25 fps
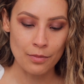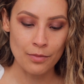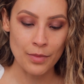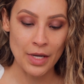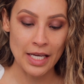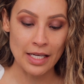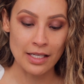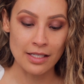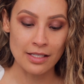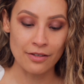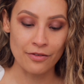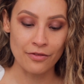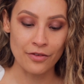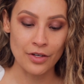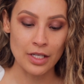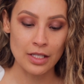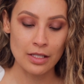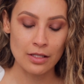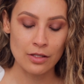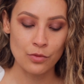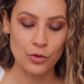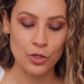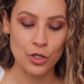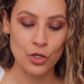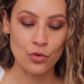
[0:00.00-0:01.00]
make a
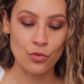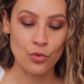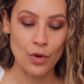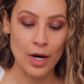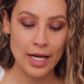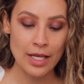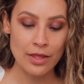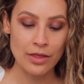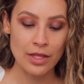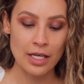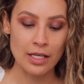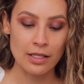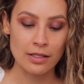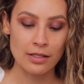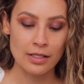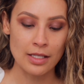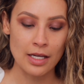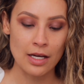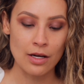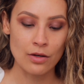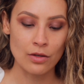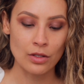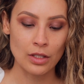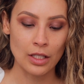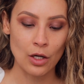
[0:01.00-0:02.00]
difference when you write things
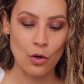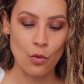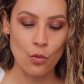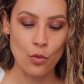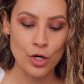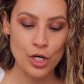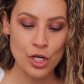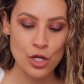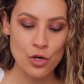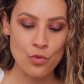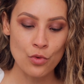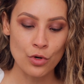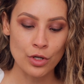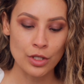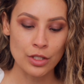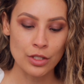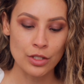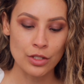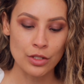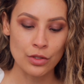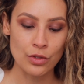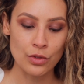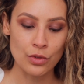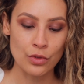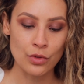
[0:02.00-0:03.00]
down. Like, what do you want
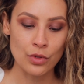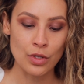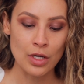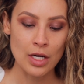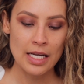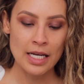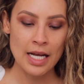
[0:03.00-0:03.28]
to do?